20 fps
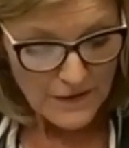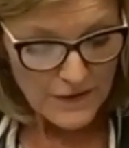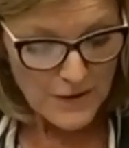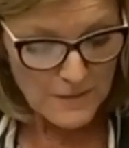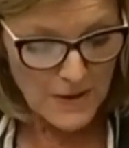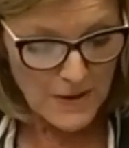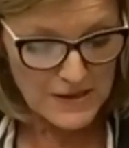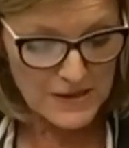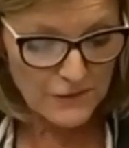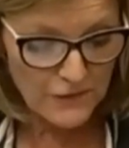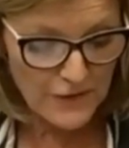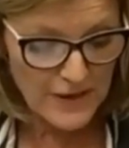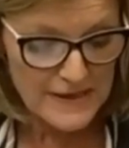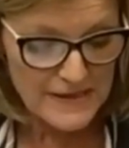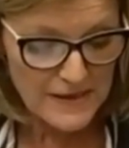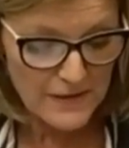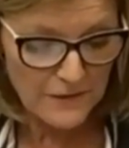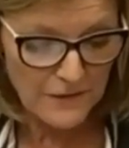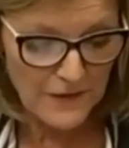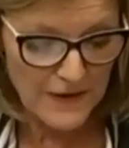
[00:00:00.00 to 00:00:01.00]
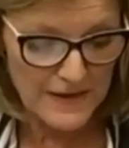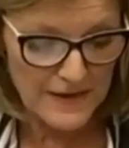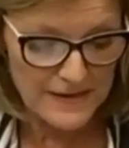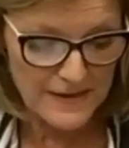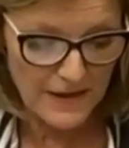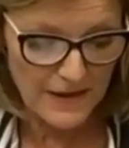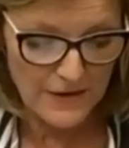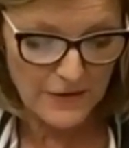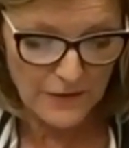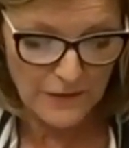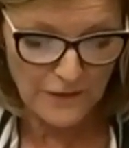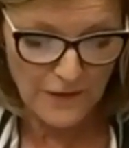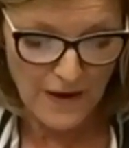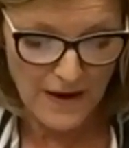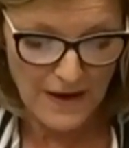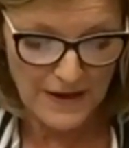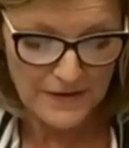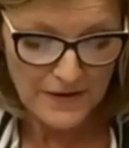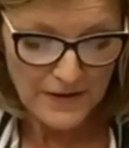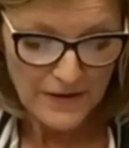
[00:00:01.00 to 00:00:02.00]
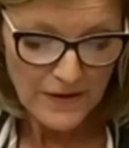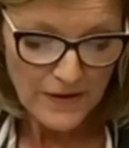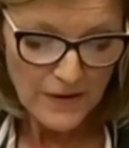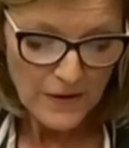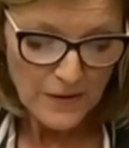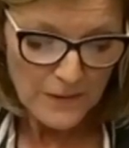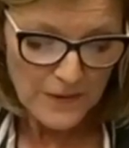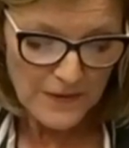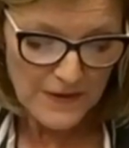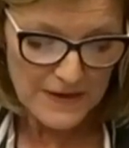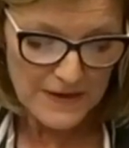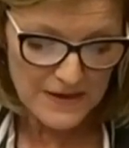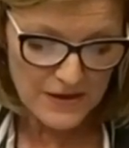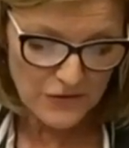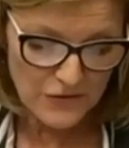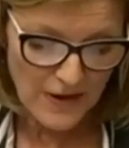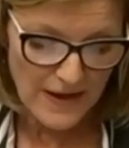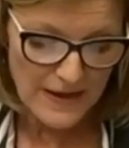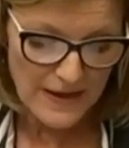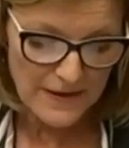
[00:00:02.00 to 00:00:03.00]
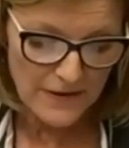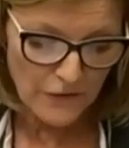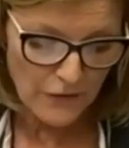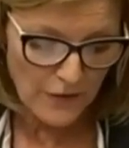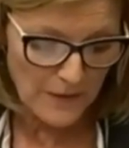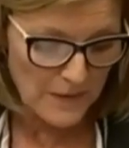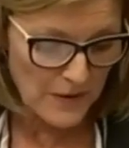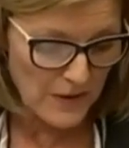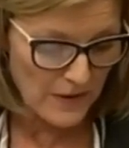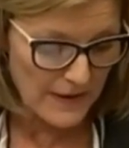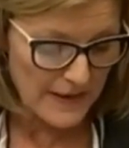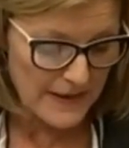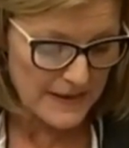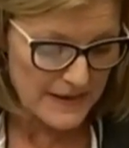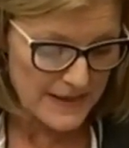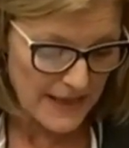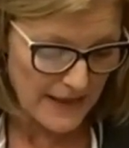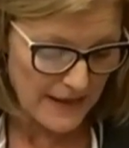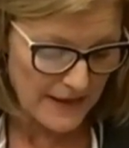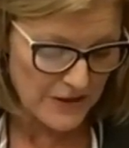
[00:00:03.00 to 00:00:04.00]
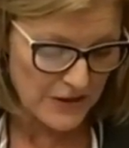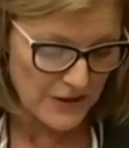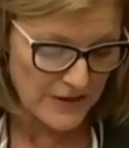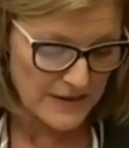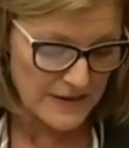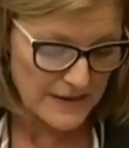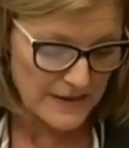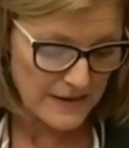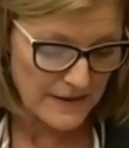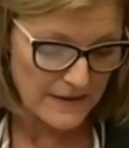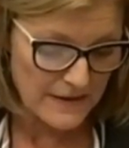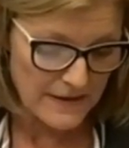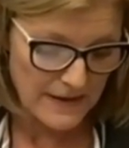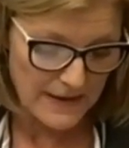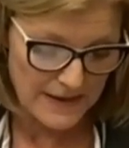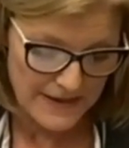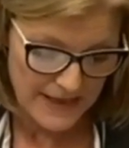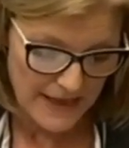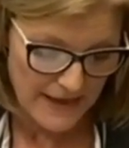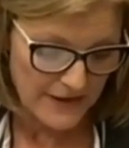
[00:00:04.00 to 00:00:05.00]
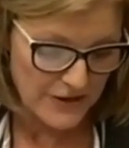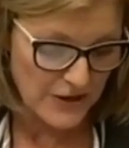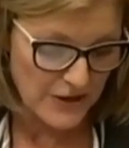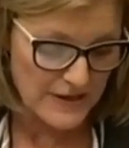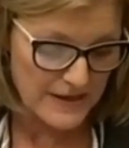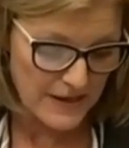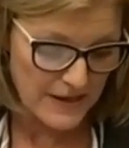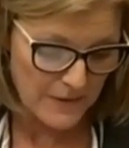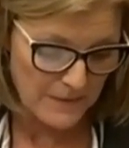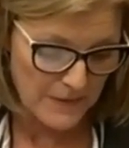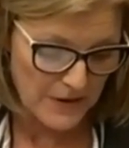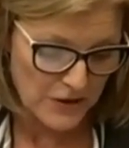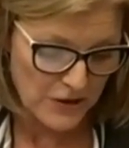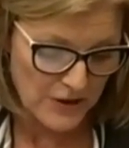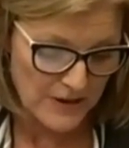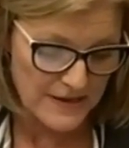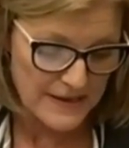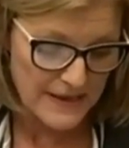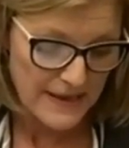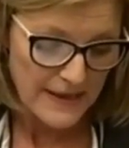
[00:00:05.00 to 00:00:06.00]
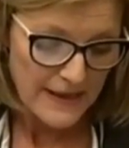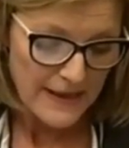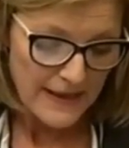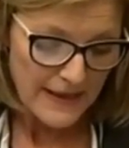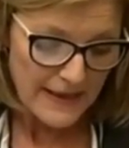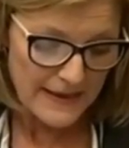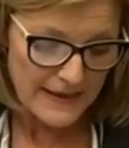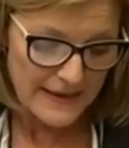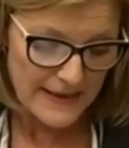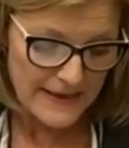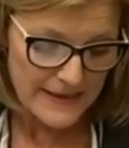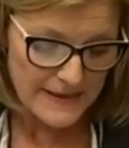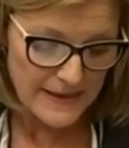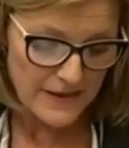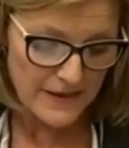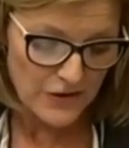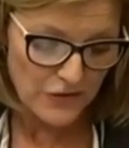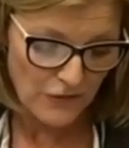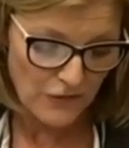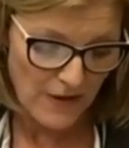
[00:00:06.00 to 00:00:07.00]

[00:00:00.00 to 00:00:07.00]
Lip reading: The most recent figures I could find were the Australian Criminal Intelligence Commission's Illicit